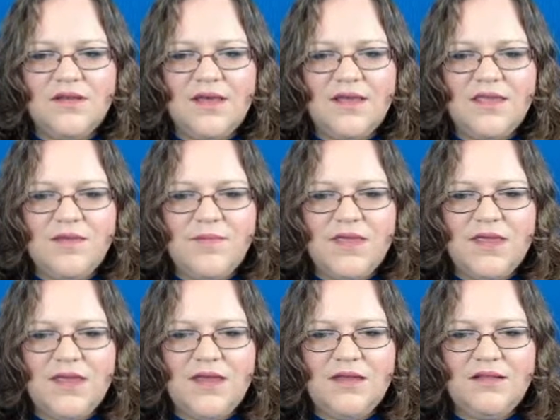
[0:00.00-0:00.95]

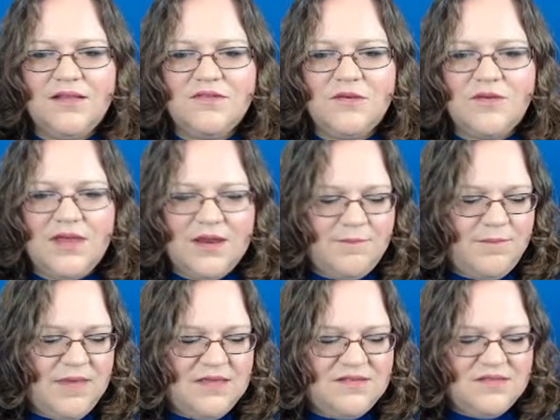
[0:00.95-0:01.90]
document. Let's go ahead and
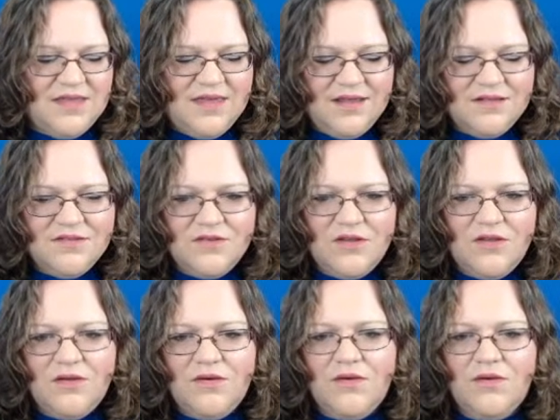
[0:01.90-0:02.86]
paste the hex
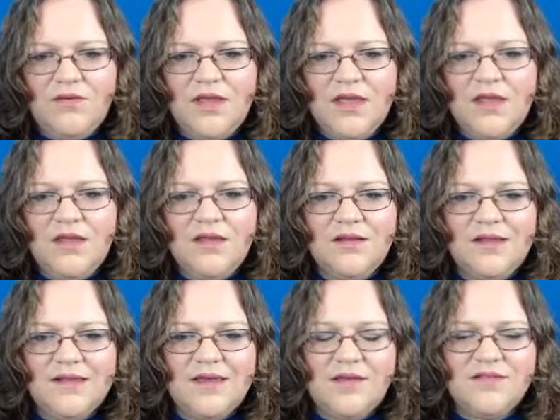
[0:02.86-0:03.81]
code,
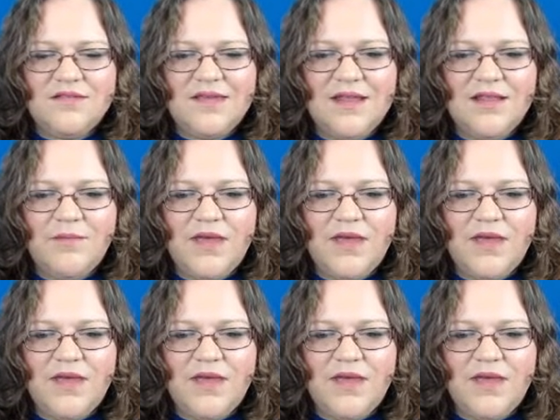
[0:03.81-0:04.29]
click outside the